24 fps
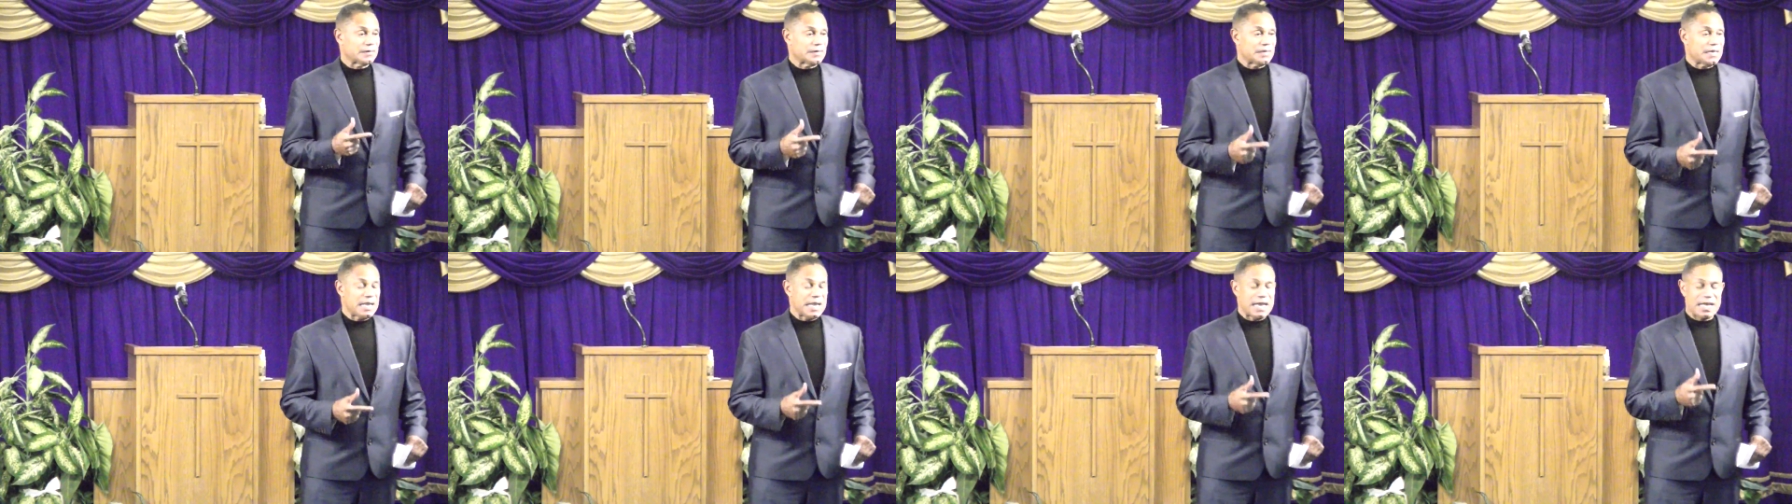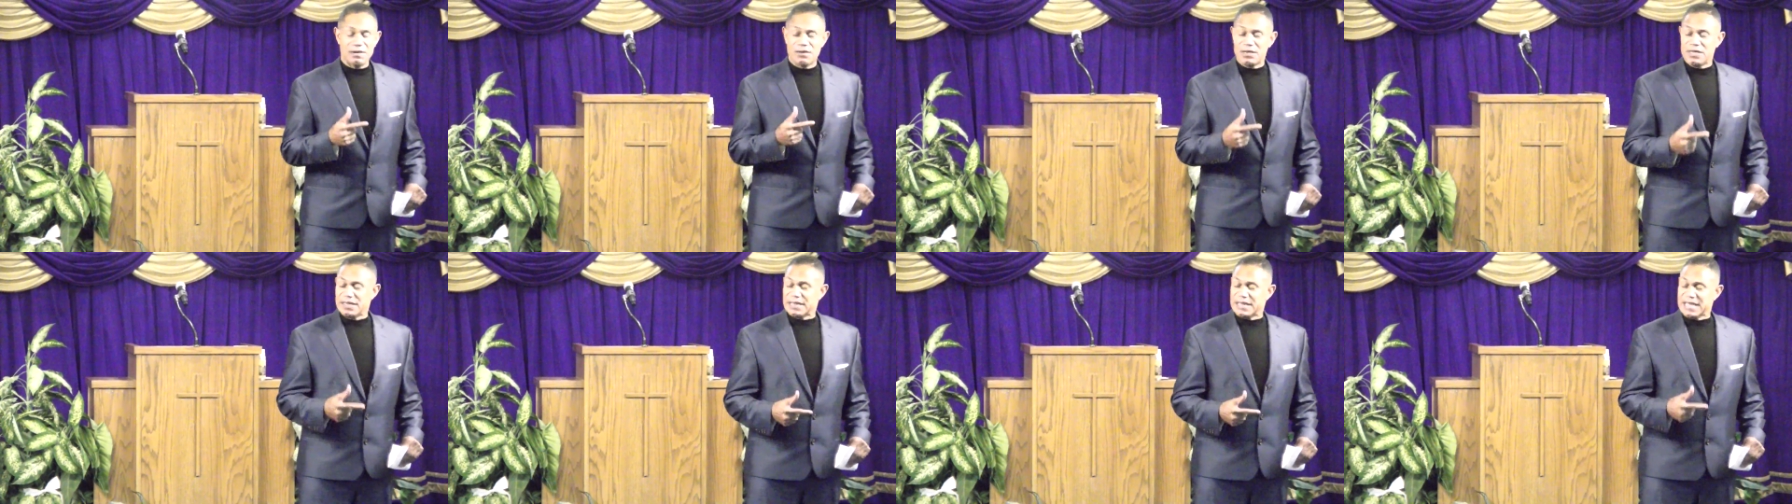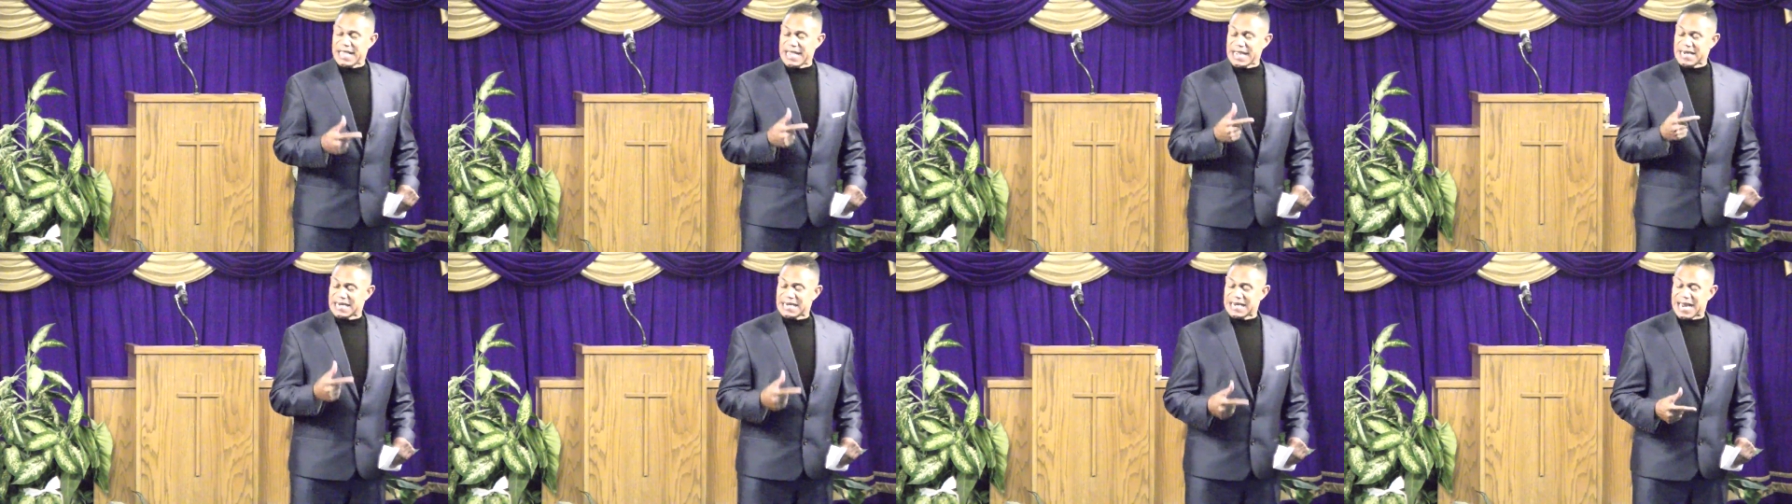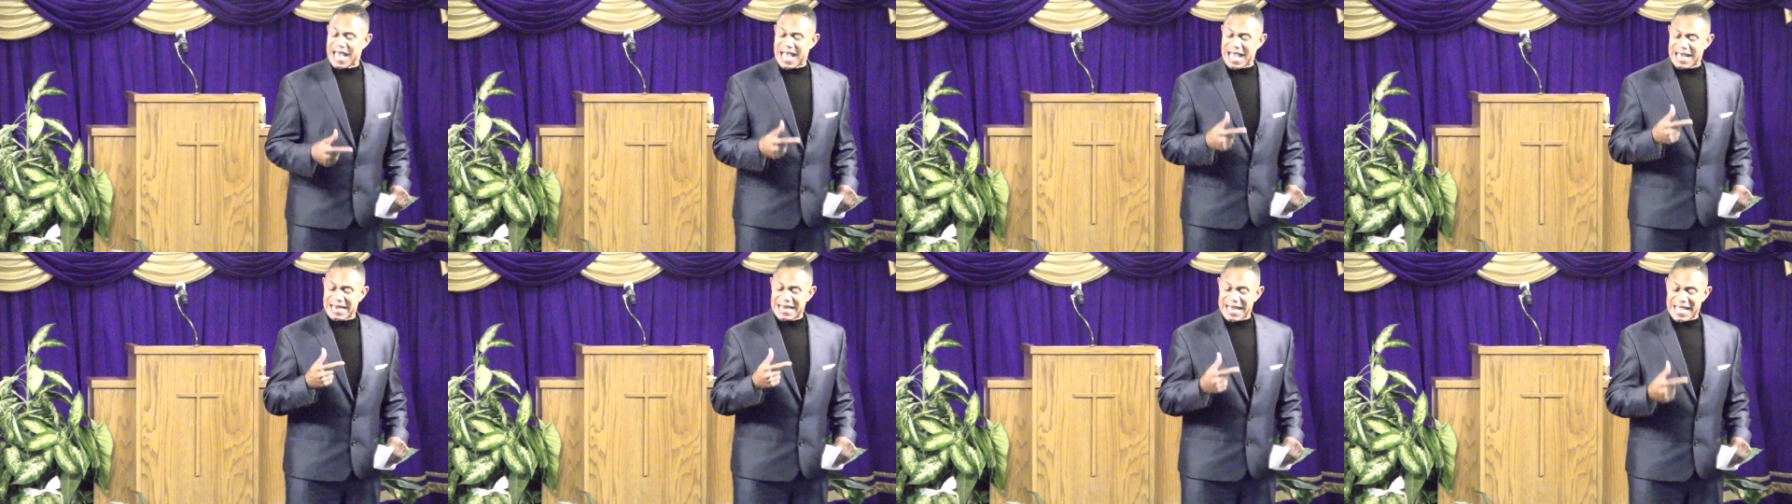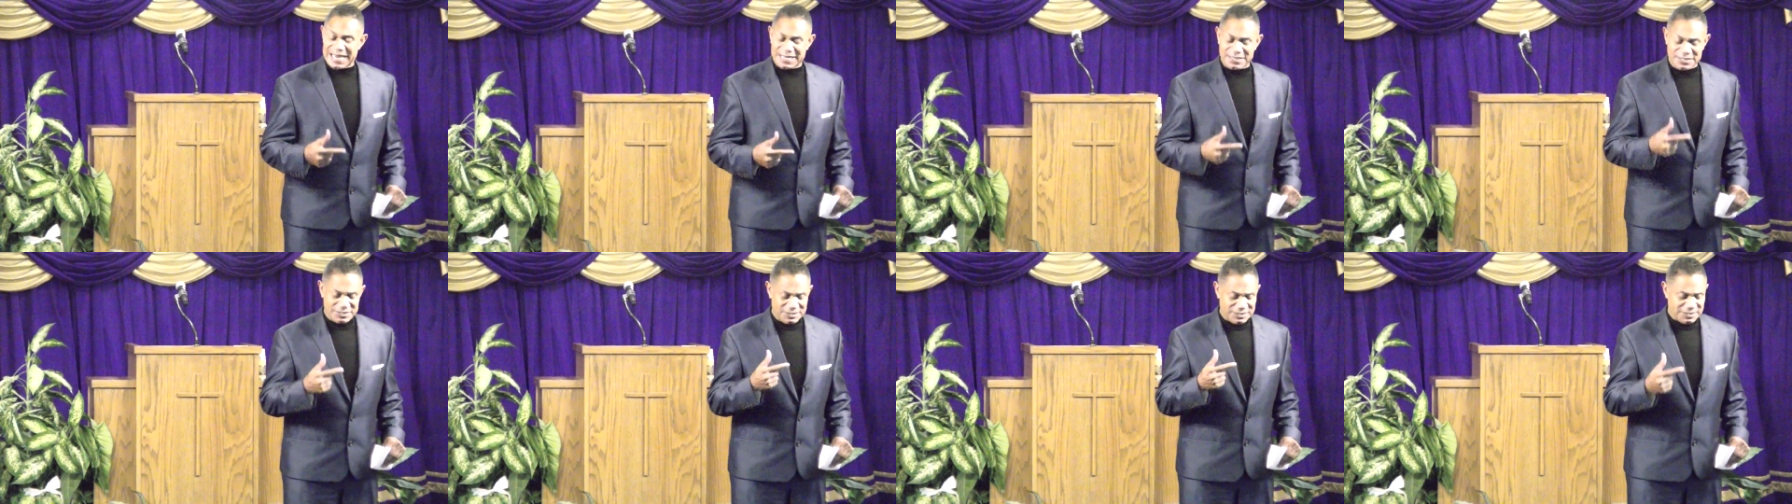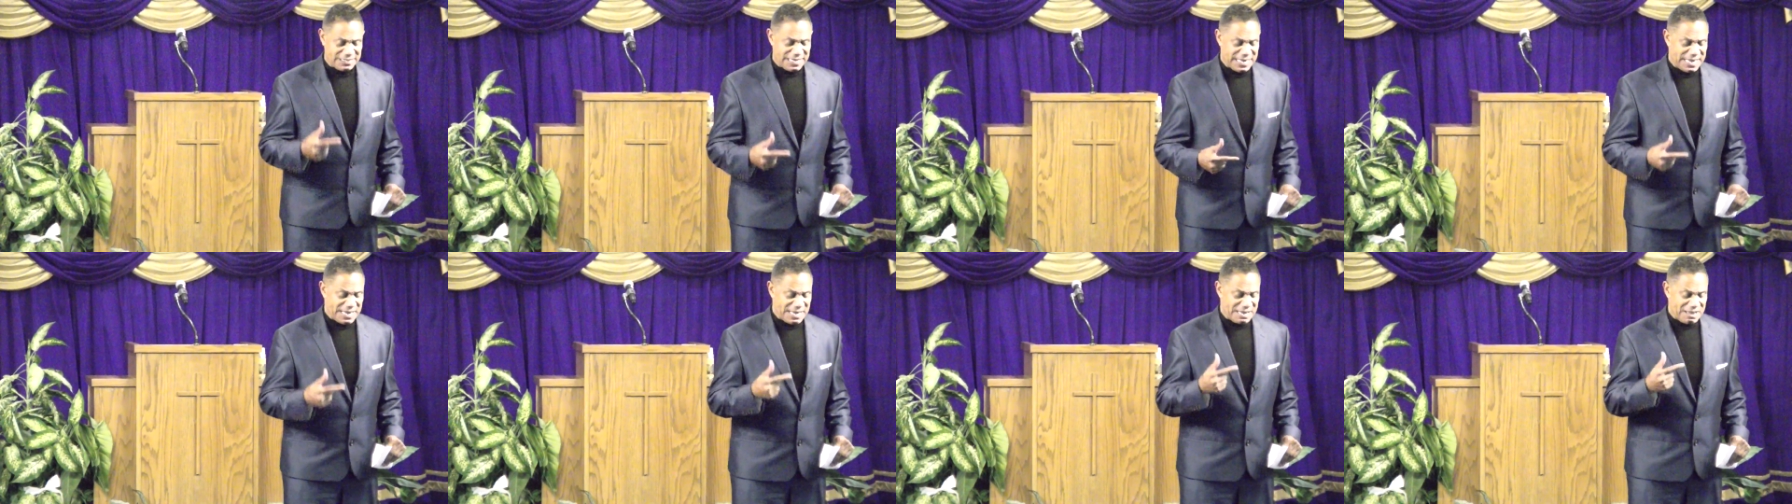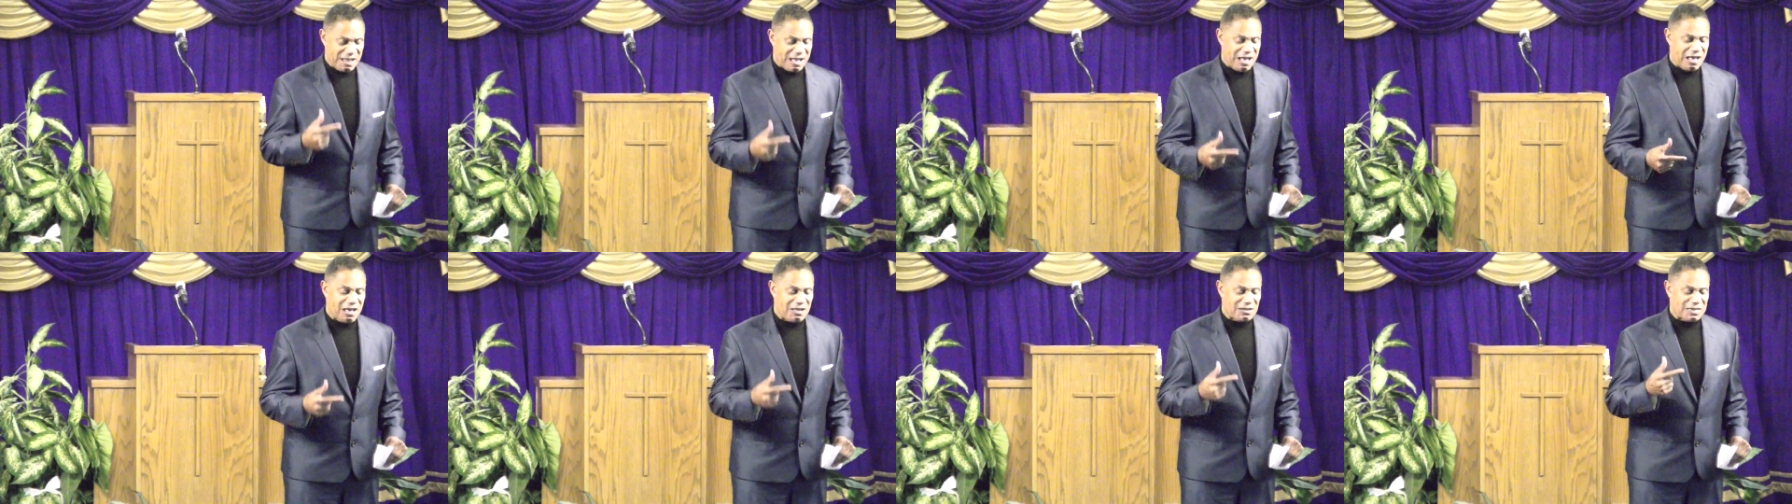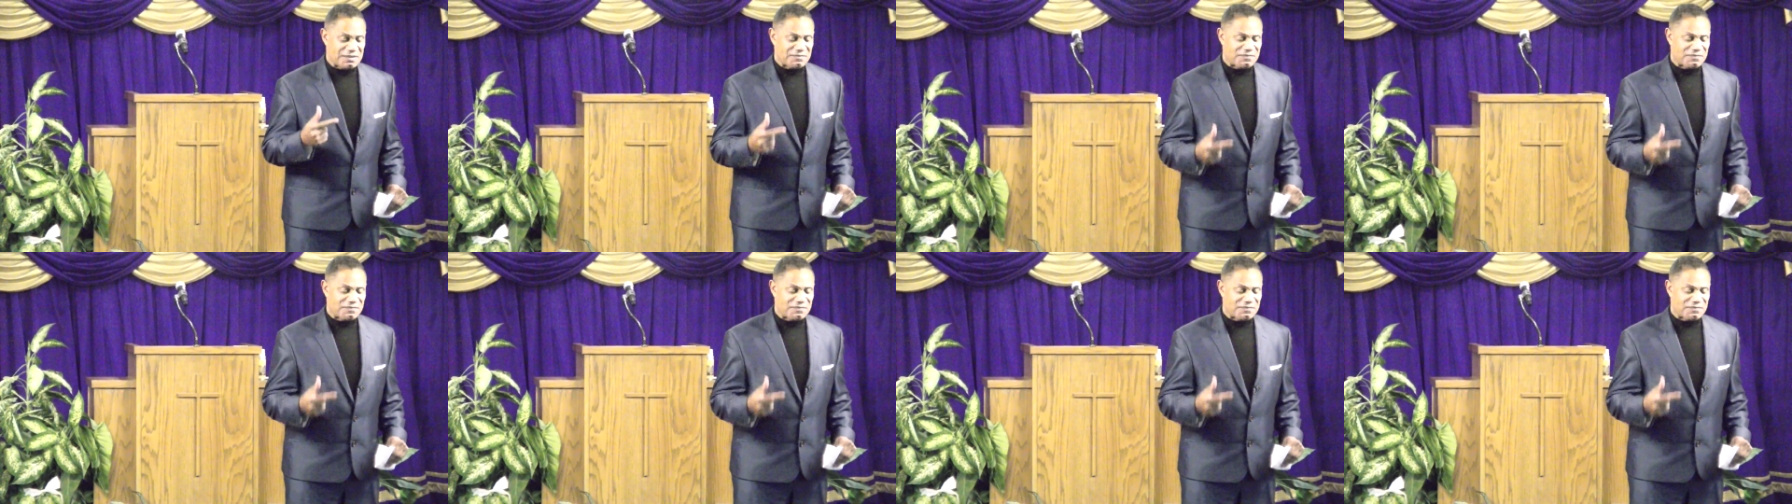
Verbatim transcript: And the thing that I like to say, y'all,